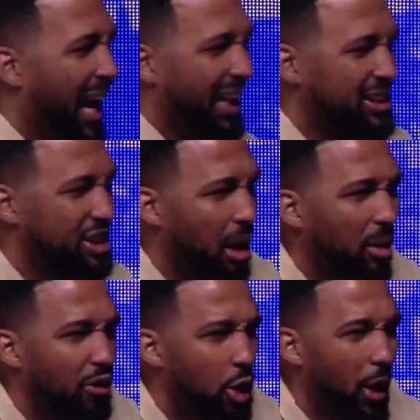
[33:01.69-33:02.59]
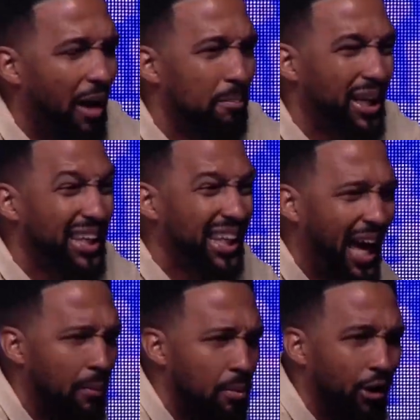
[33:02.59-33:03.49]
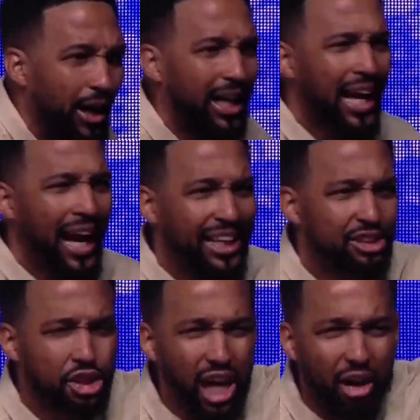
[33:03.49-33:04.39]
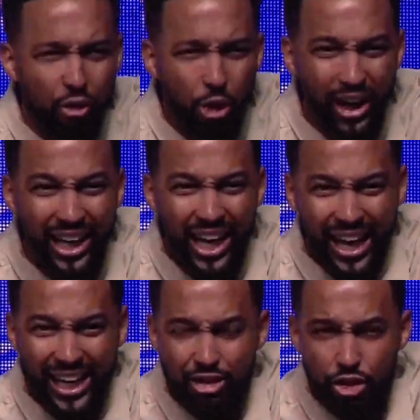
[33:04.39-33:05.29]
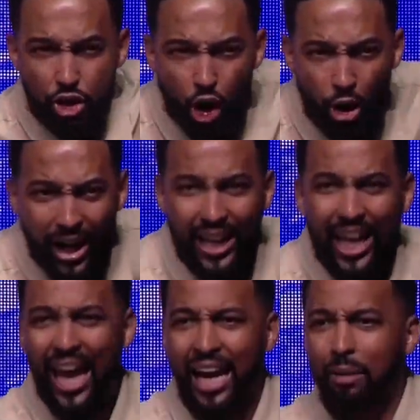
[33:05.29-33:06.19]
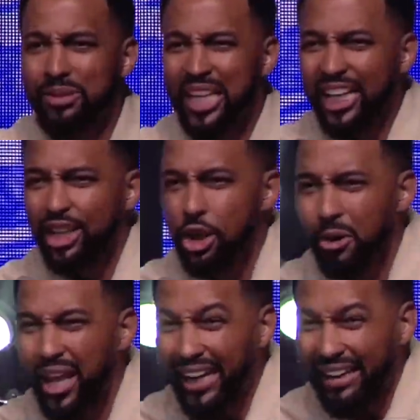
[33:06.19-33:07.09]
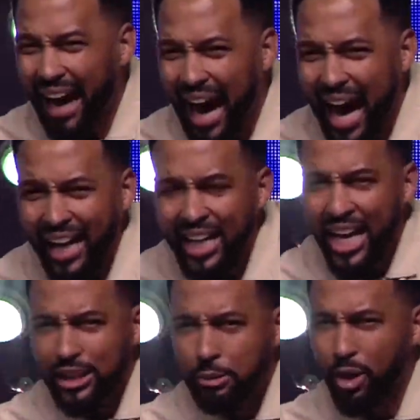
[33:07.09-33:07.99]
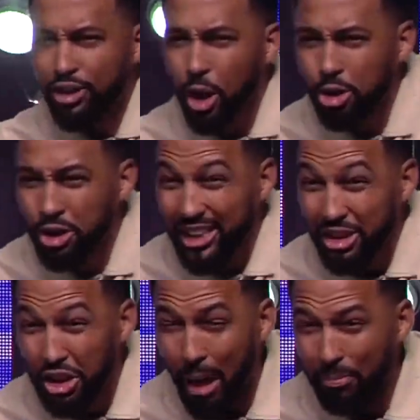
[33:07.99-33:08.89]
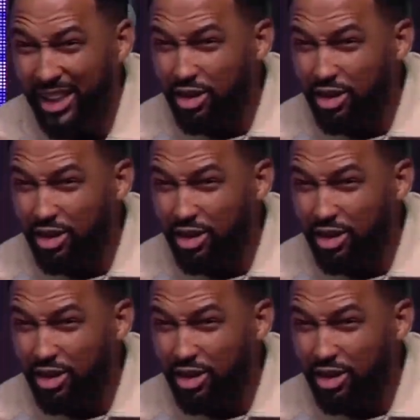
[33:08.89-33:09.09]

And some of you have been laboring and suffering and enduring. And I'm telling you that God is producing something